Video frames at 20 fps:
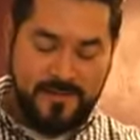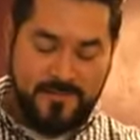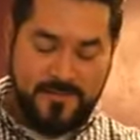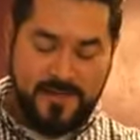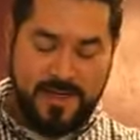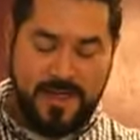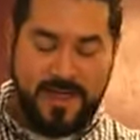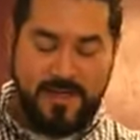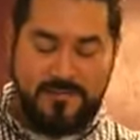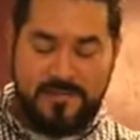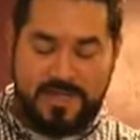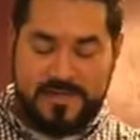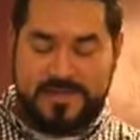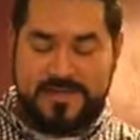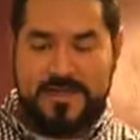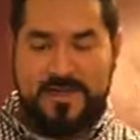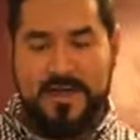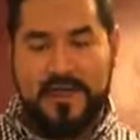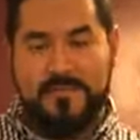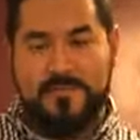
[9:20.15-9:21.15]
We got it
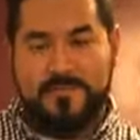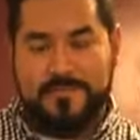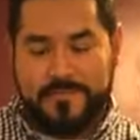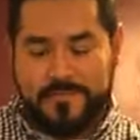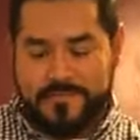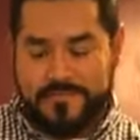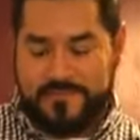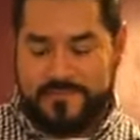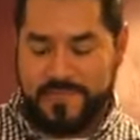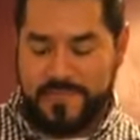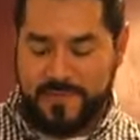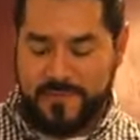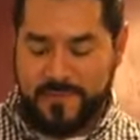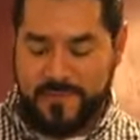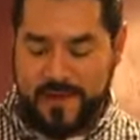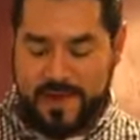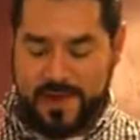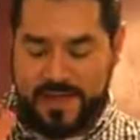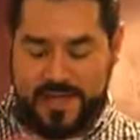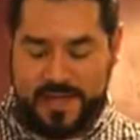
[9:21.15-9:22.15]
mixed up.
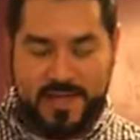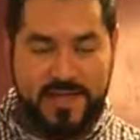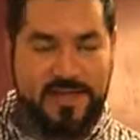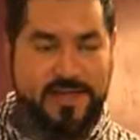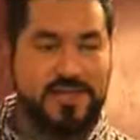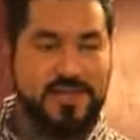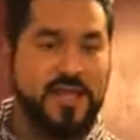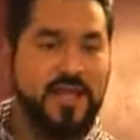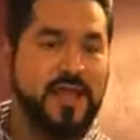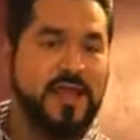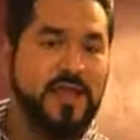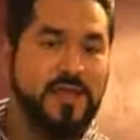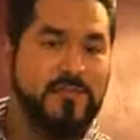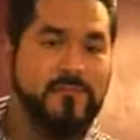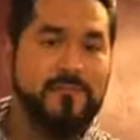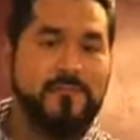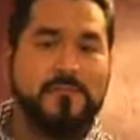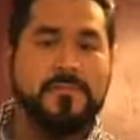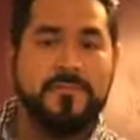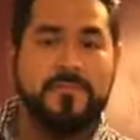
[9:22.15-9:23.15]
We're gonna shake it up